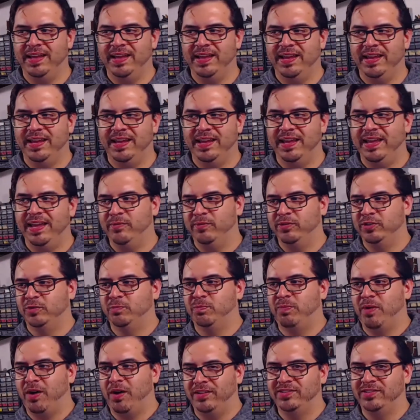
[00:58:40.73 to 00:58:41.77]
in
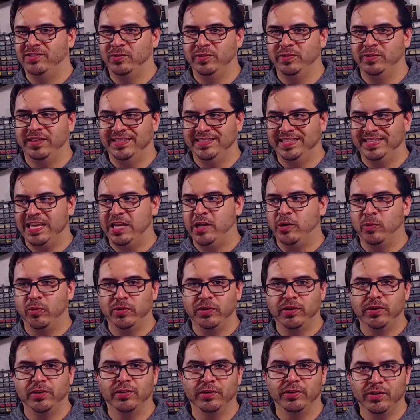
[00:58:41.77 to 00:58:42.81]
response to it that's equal
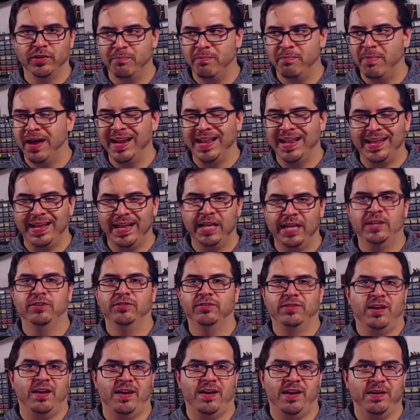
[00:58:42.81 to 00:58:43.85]
your money and your time.